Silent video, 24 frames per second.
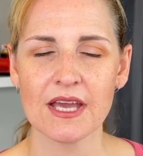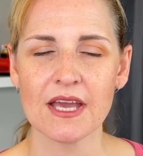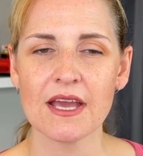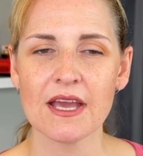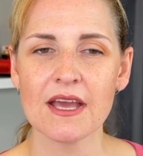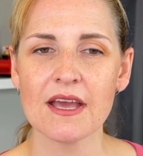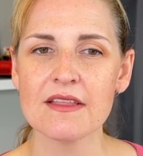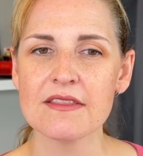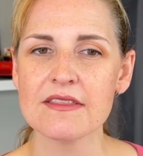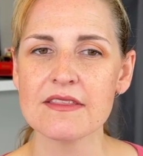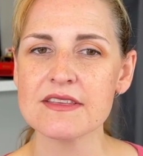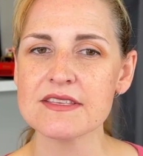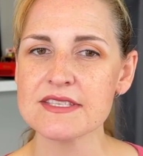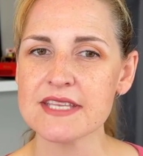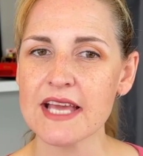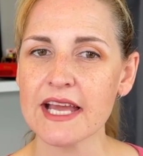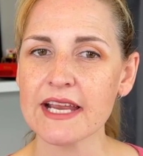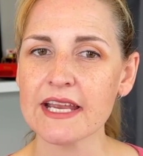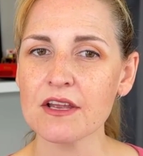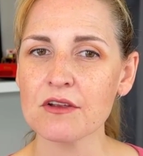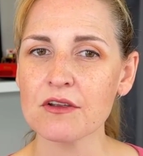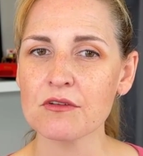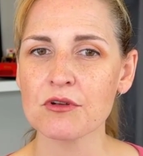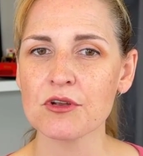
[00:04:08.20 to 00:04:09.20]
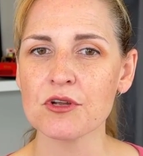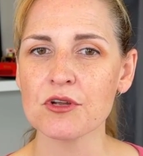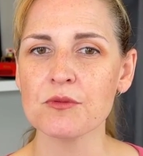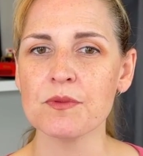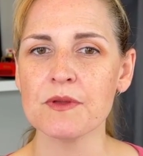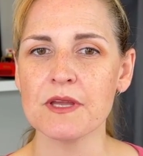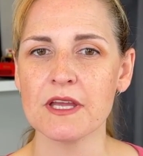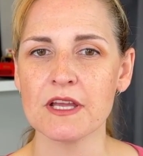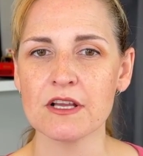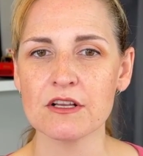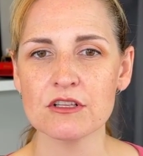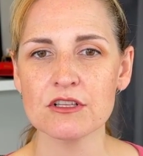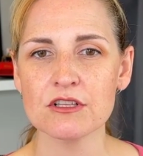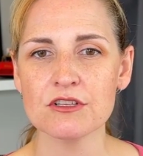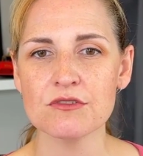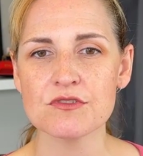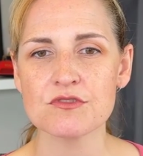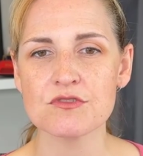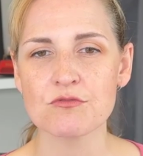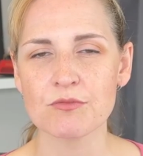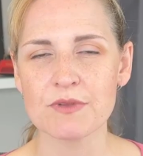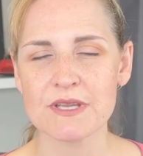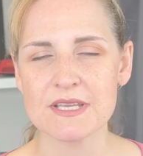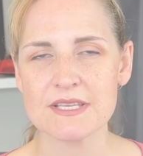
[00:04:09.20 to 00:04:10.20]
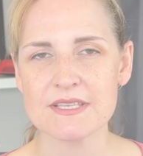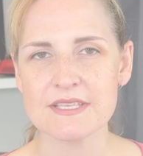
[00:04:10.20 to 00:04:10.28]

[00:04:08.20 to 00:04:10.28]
The second group includes resale